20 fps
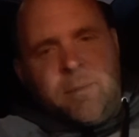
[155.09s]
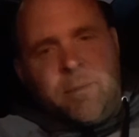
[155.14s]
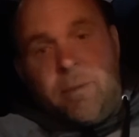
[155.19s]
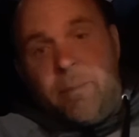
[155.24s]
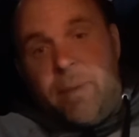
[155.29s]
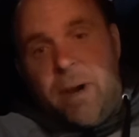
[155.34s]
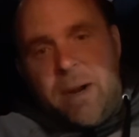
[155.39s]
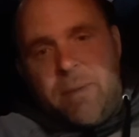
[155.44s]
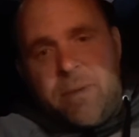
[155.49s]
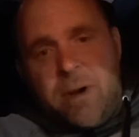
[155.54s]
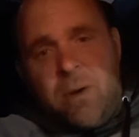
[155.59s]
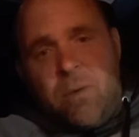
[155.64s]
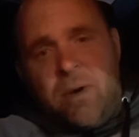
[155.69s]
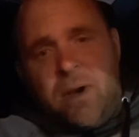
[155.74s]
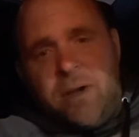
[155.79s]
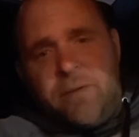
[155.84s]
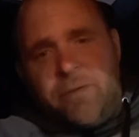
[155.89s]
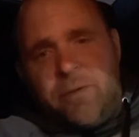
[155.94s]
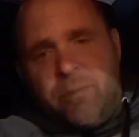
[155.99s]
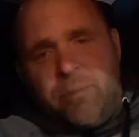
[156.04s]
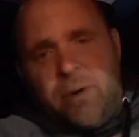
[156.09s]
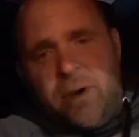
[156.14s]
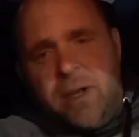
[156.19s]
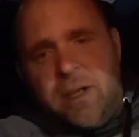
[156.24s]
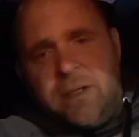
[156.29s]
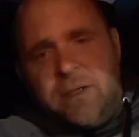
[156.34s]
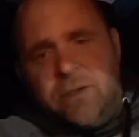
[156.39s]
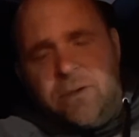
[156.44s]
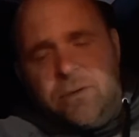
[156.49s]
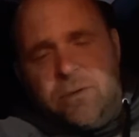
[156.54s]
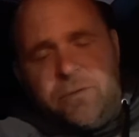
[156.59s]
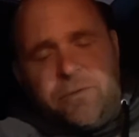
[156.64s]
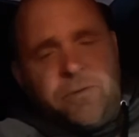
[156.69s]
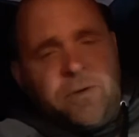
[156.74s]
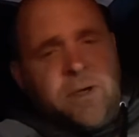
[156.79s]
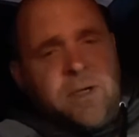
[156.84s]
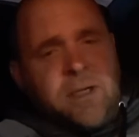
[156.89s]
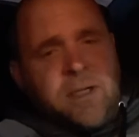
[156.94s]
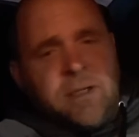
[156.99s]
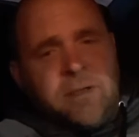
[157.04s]
I'm going to buy my wife a brand new
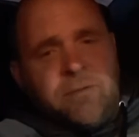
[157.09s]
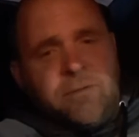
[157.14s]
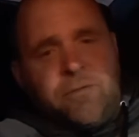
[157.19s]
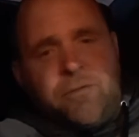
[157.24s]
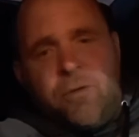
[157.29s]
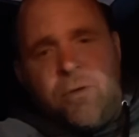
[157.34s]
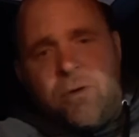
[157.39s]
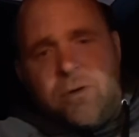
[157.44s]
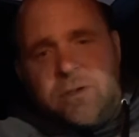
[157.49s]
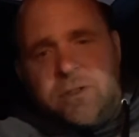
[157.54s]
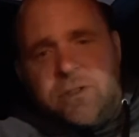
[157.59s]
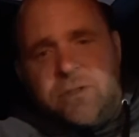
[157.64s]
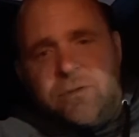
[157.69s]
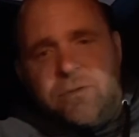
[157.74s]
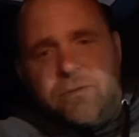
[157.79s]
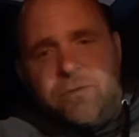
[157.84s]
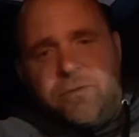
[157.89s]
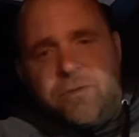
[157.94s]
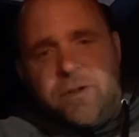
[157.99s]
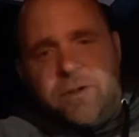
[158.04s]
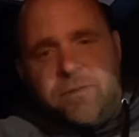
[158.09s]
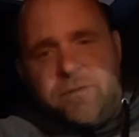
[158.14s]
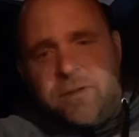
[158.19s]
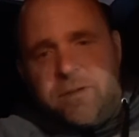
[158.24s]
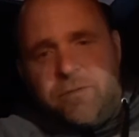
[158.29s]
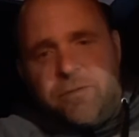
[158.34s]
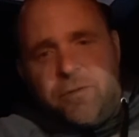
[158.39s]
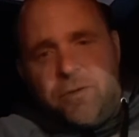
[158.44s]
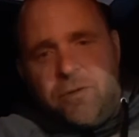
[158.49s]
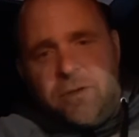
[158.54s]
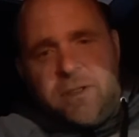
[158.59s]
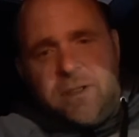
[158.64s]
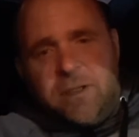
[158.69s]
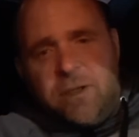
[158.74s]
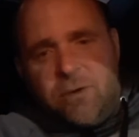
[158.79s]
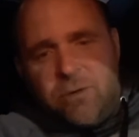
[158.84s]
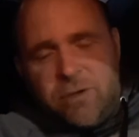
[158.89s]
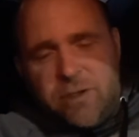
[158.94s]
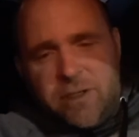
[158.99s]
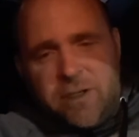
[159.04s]
fucking Ford 250 fully
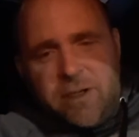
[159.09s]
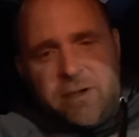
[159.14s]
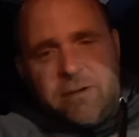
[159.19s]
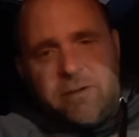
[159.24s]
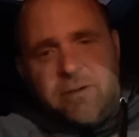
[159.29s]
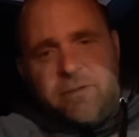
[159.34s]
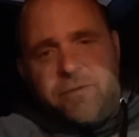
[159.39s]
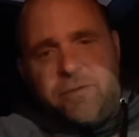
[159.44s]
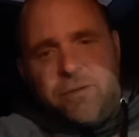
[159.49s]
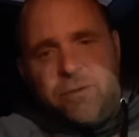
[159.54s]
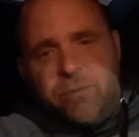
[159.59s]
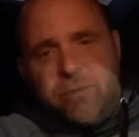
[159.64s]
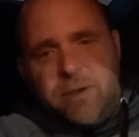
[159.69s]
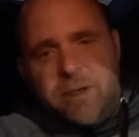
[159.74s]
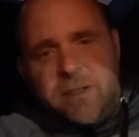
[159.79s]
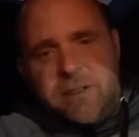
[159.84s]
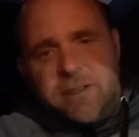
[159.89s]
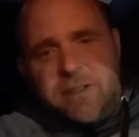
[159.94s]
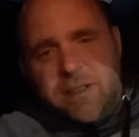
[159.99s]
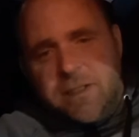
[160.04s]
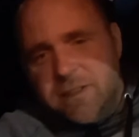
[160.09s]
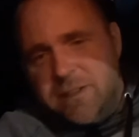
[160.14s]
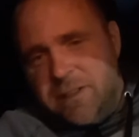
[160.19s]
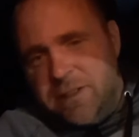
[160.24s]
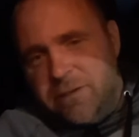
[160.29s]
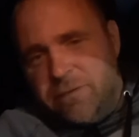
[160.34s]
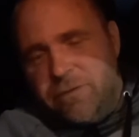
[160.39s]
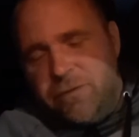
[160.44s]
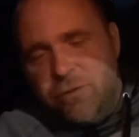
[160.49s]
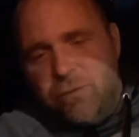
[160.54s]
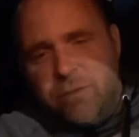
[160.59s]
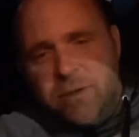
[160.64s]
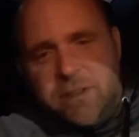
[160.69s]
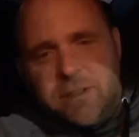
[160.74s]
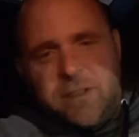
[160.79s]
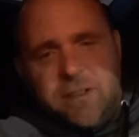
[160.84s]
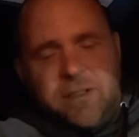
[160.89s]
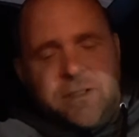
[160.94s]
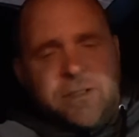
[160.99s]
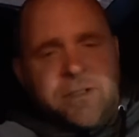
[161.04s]
loaded here in a few months. I just need a few
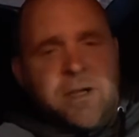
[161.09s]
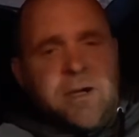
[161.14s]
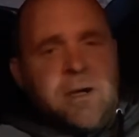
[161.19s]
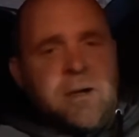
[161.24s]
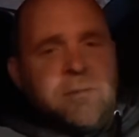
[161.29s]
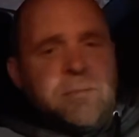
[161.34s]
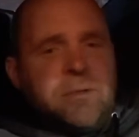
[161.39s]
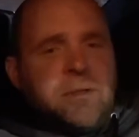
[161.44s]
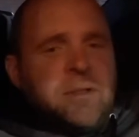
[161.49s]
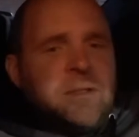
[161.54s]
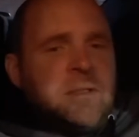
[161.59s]
months on the job.